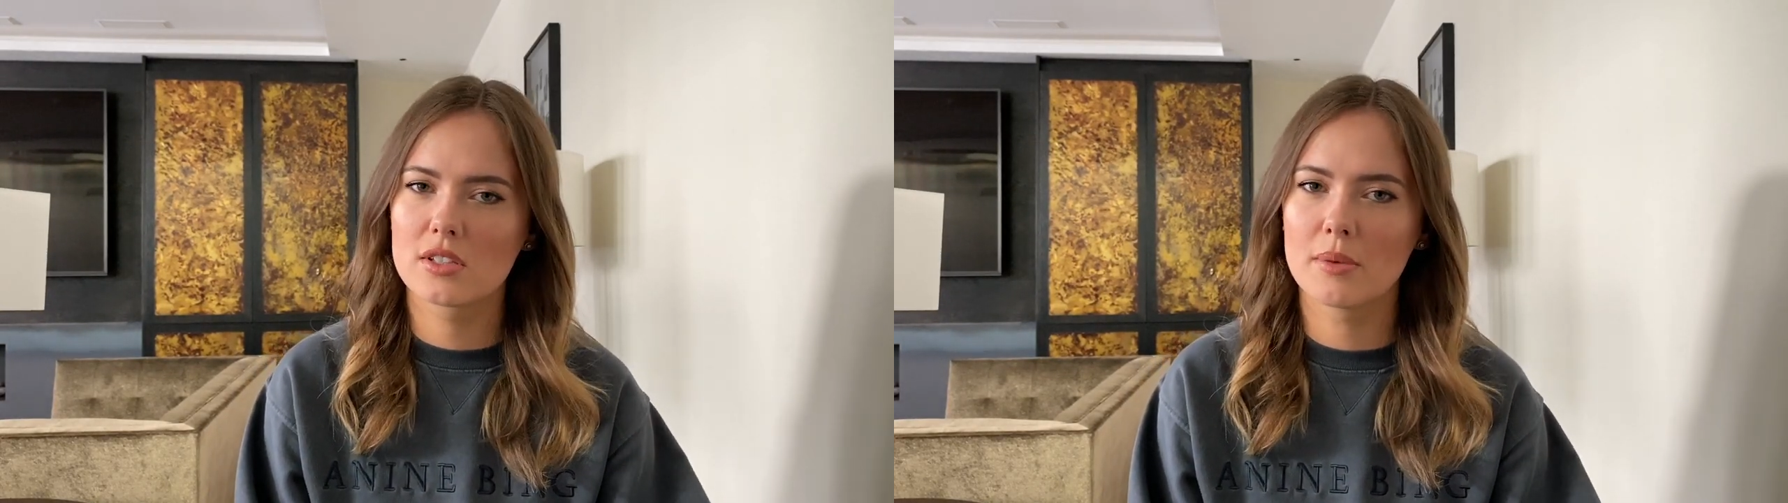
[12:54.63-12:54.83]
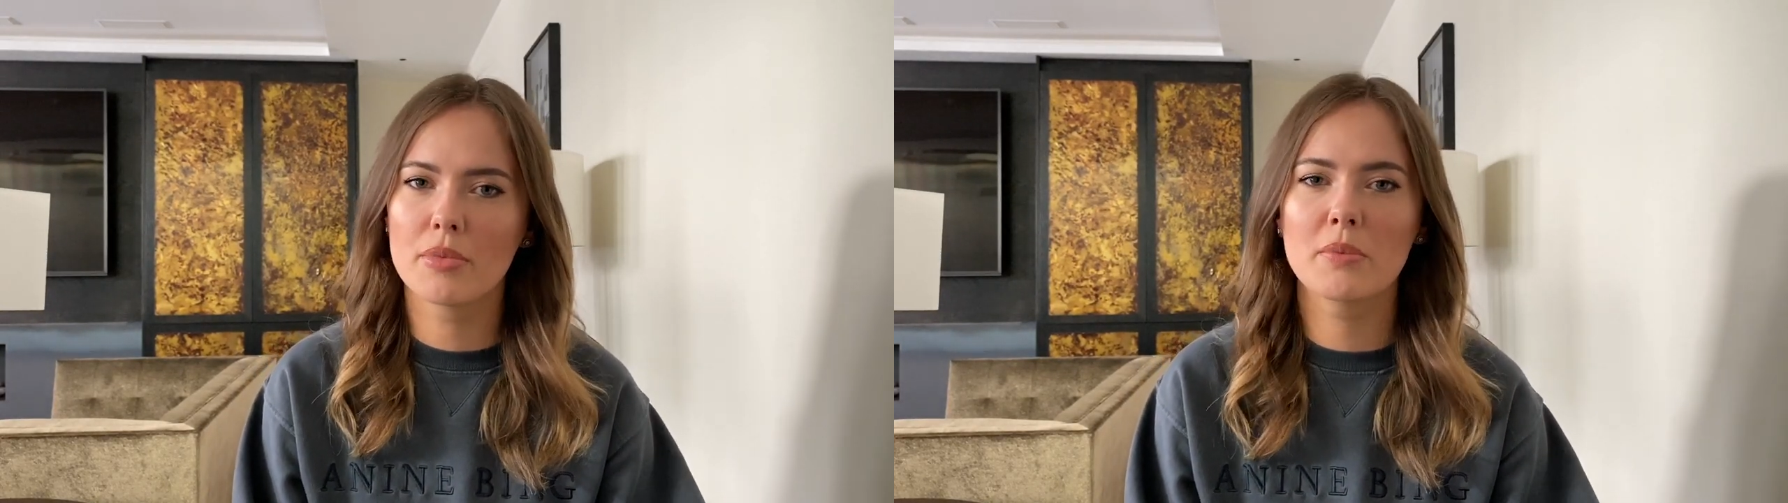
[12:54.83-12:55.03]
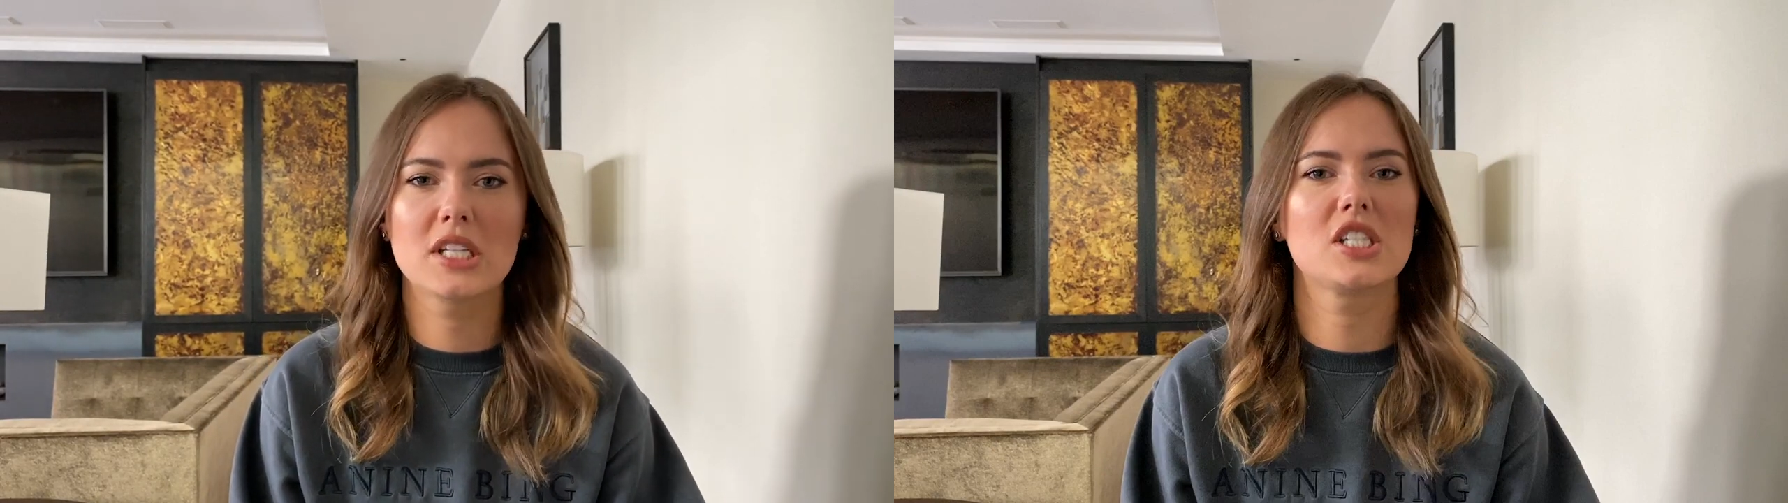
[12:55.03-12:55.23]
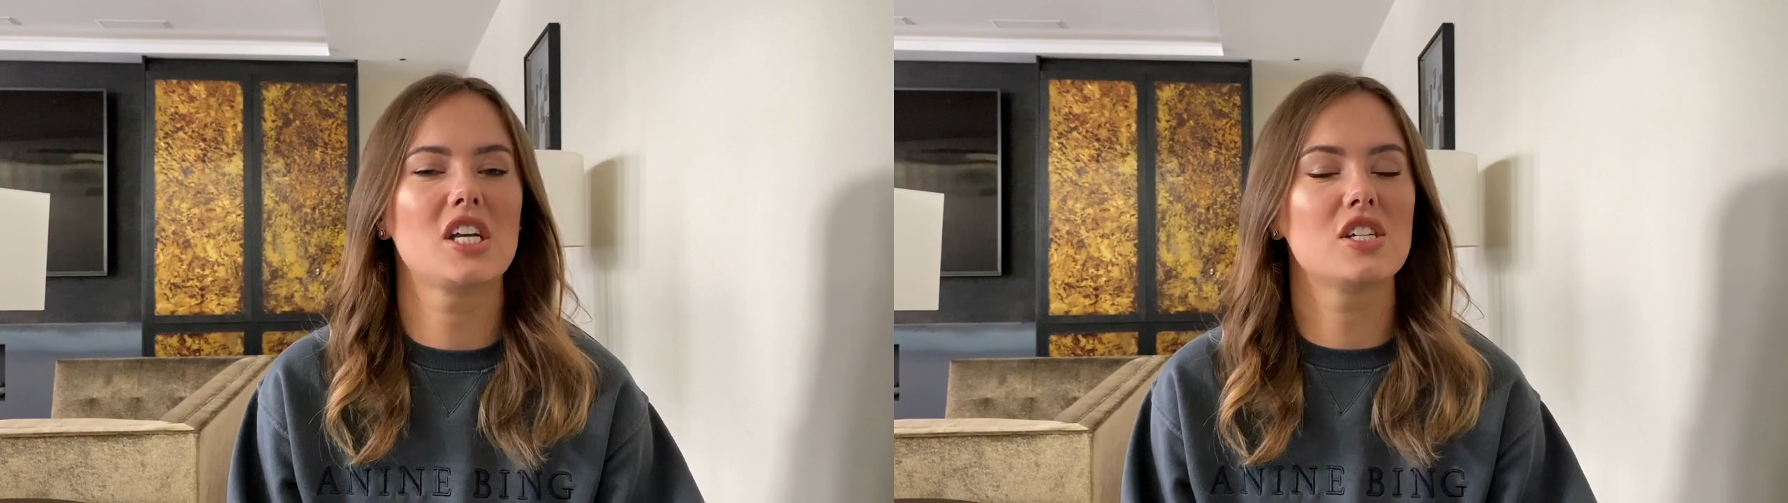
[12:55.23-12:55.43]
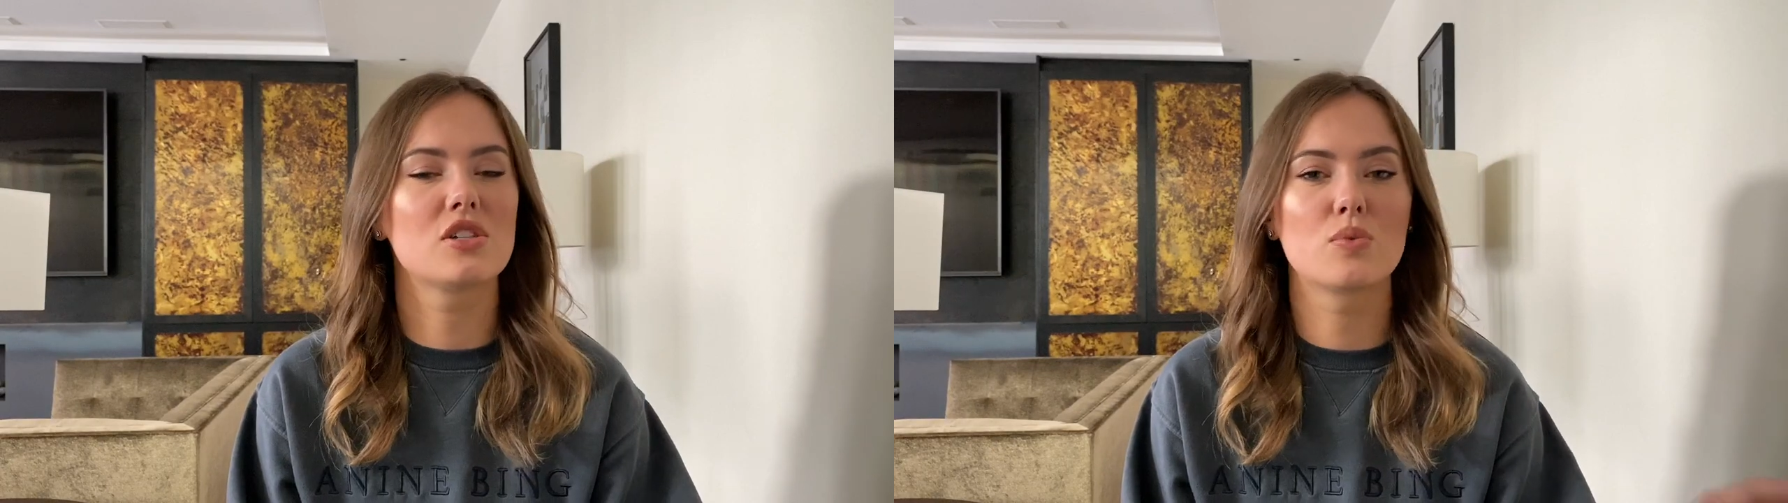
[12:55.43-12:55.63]
simple
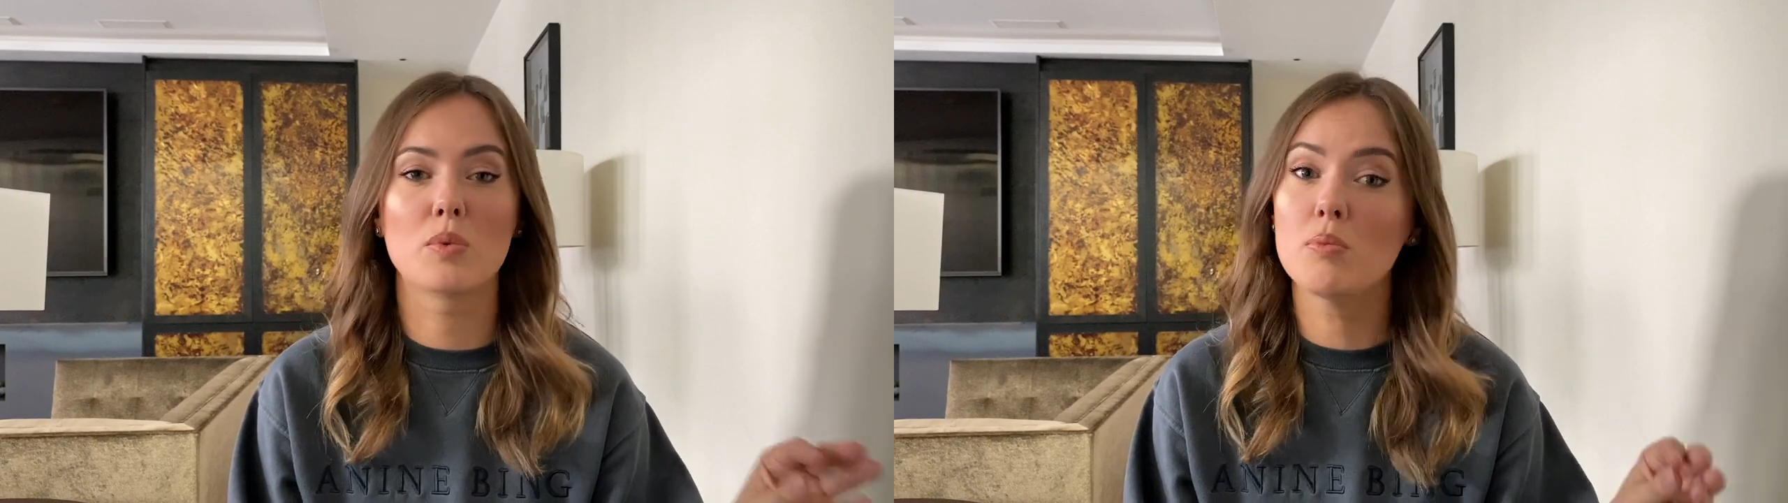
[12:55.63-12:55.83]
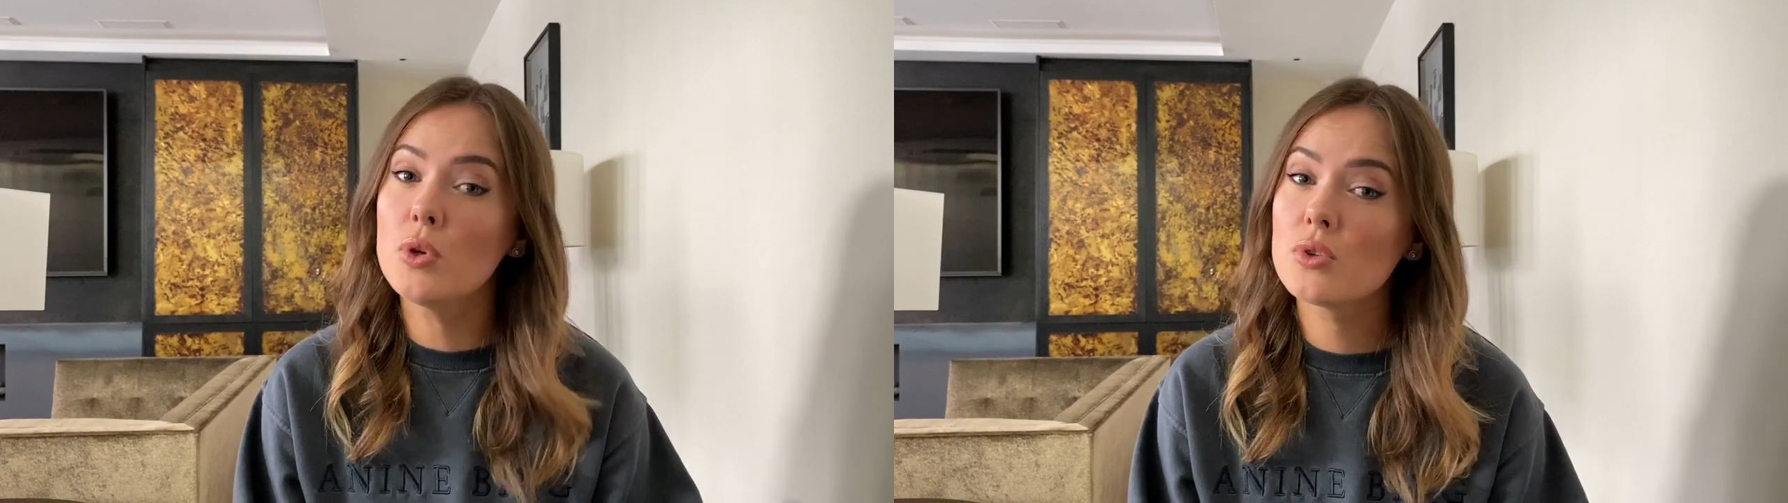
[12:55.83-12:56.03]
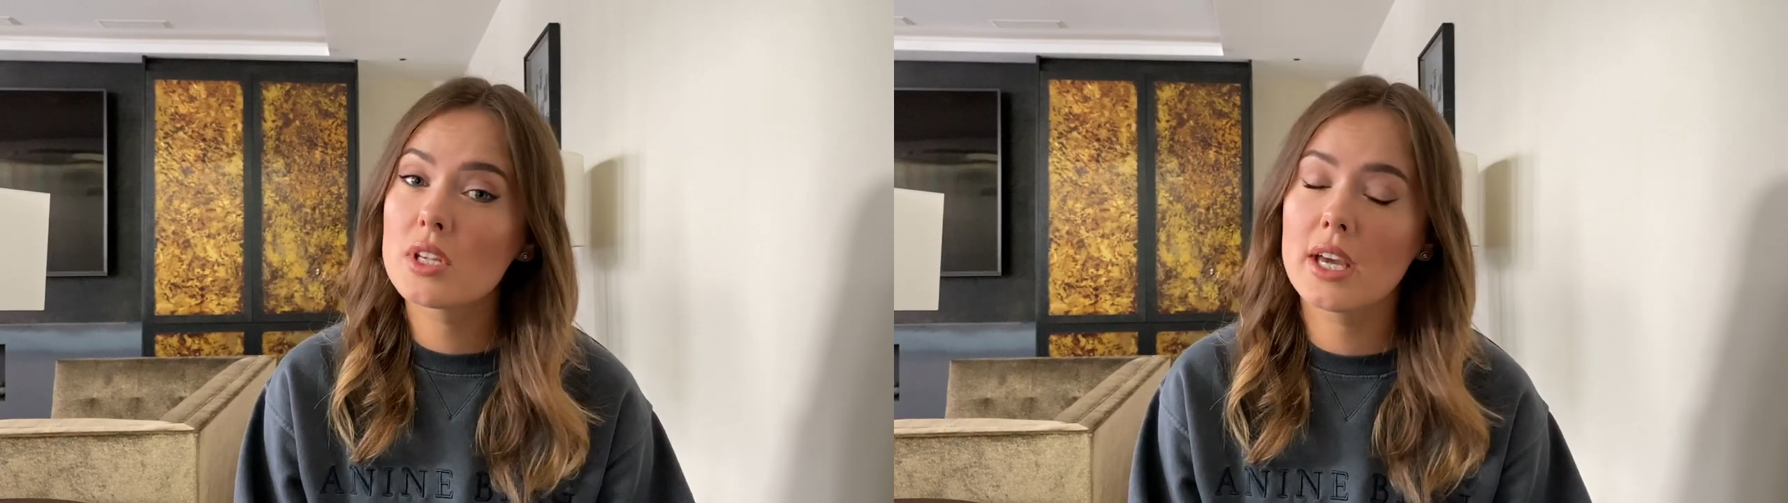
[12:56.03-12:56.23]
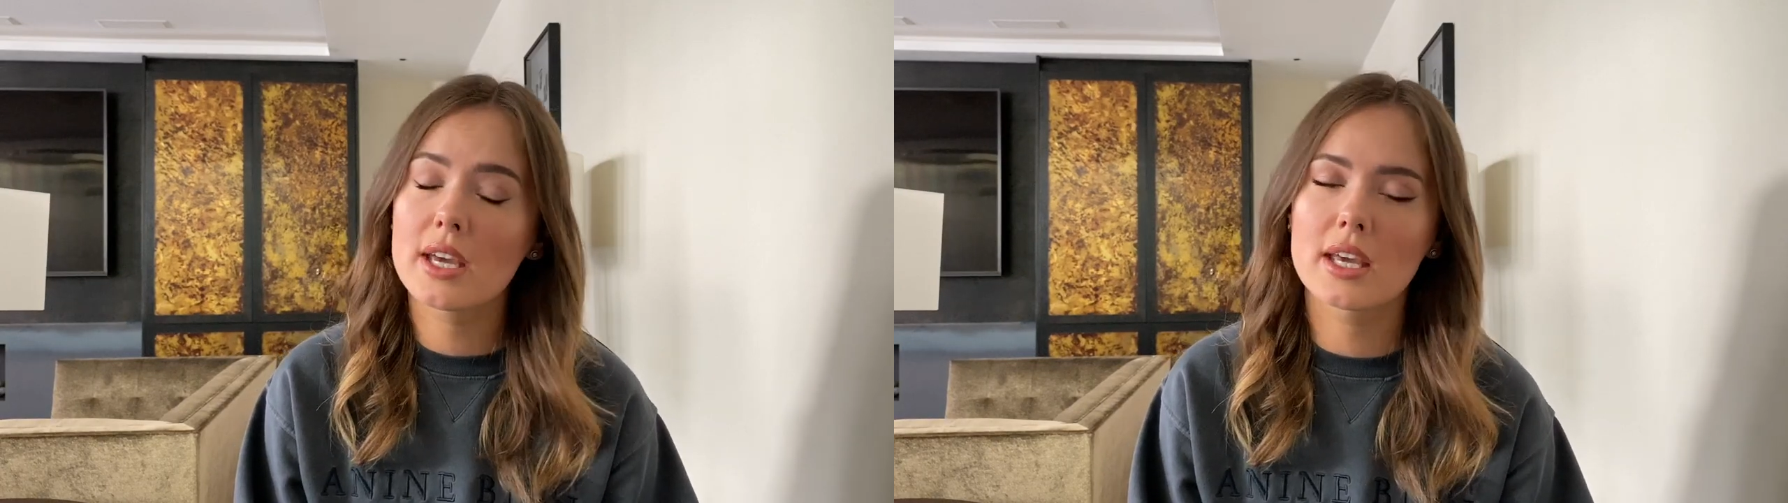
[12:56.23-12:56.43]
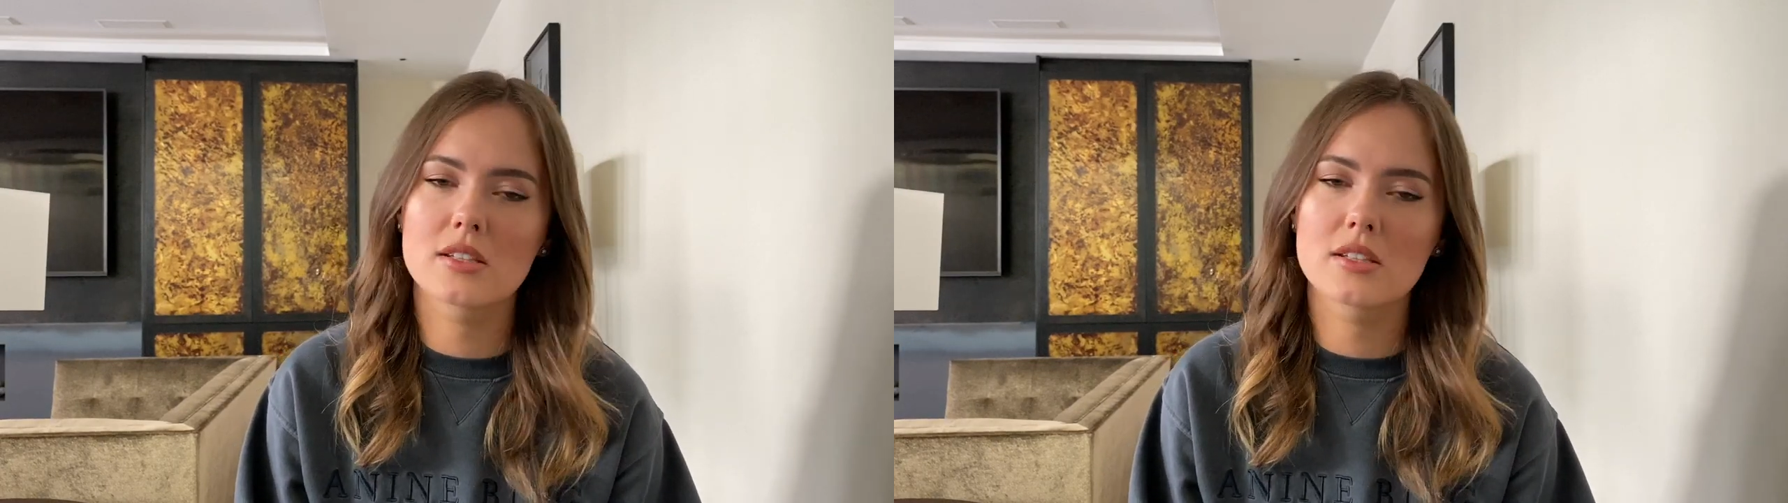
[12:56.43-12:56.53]
meditations with music.